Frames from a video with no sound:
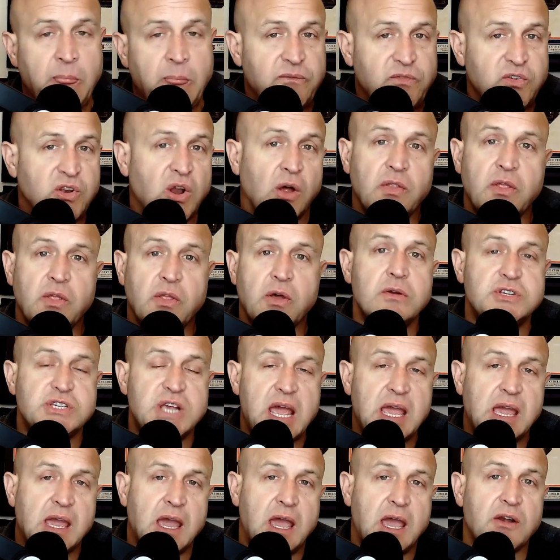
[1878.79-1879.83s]
If you don't know who
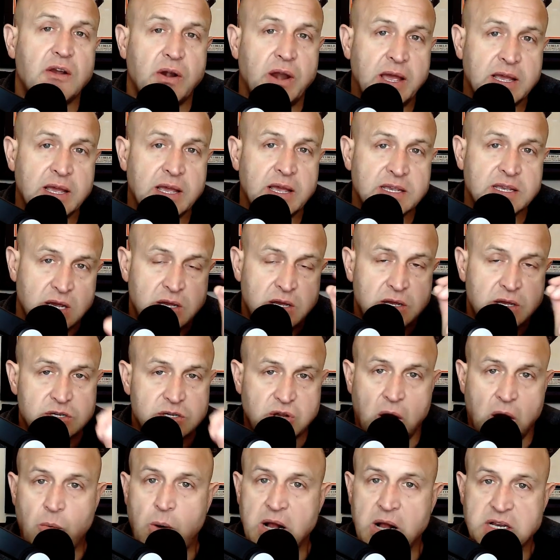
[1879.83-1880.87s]
Jay Kaner is,
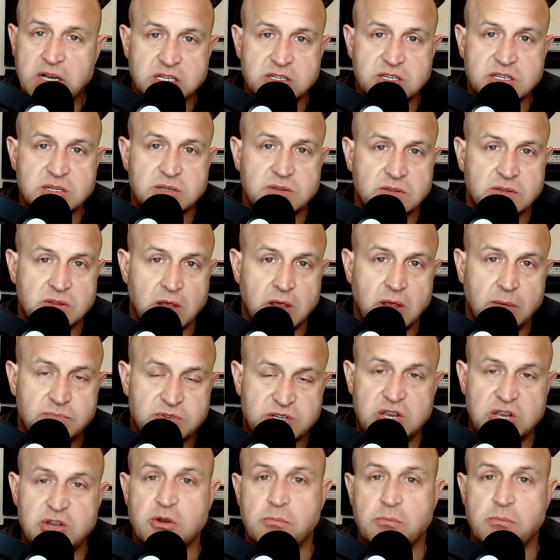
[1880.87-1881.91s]
start watching the
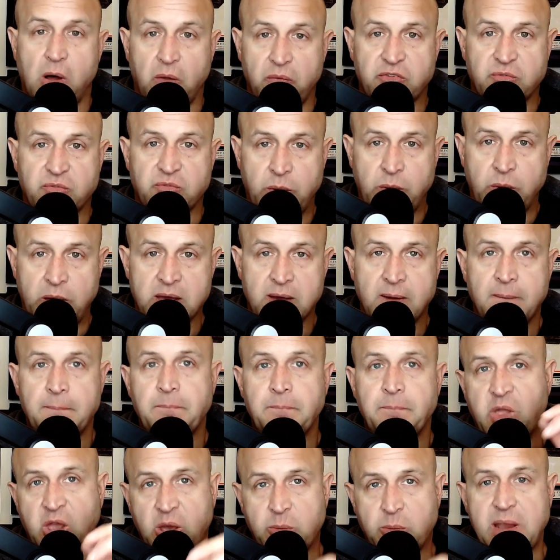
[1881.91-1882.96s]
Senior Bowl this week.
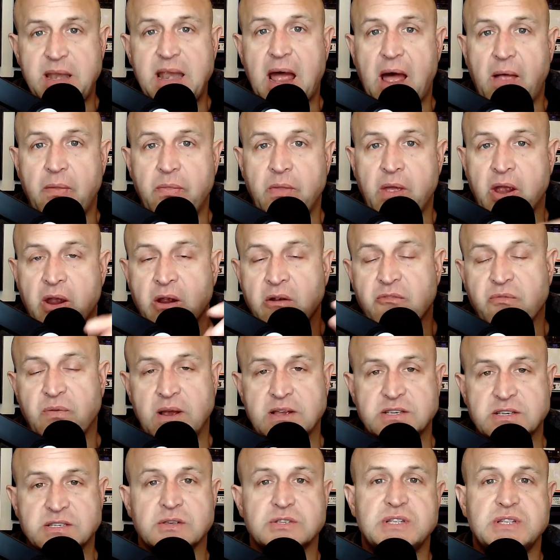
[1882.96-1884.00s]
He'll be down there.
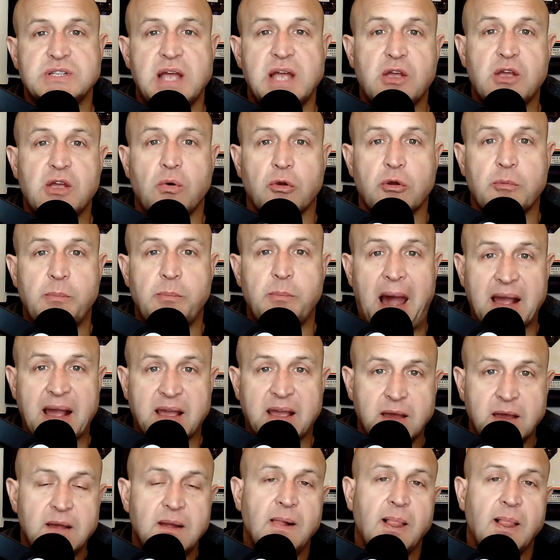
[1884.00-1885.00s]
Fresno State quarterback.